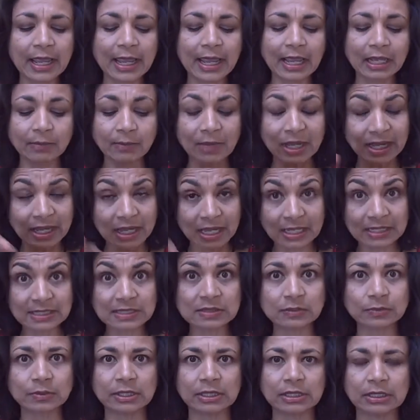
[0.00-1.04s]
And my
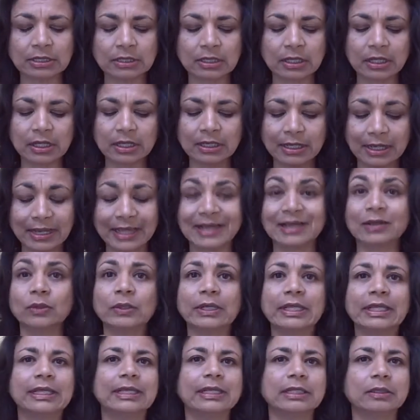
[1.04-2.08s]
husband now
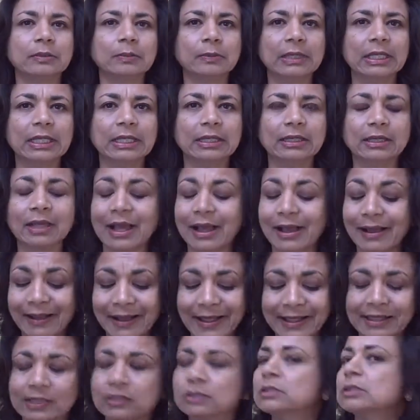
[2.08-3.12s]
needed me.
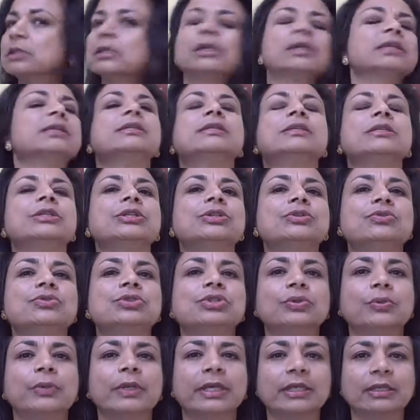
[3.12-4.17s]
I couldn't continue
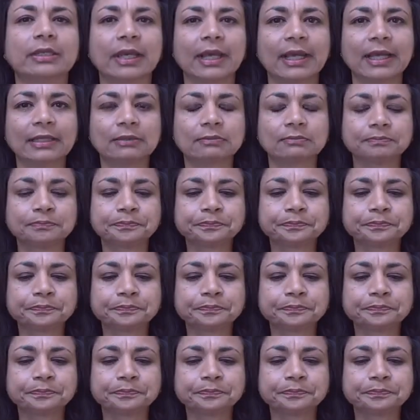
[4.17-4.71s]
doing that.